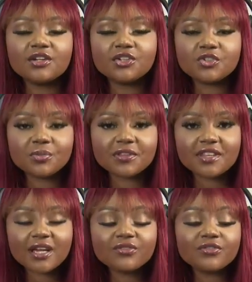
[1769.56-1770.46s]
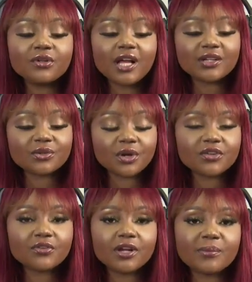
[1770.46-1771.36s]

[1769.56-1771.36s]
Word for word: You should be thankful and grateful.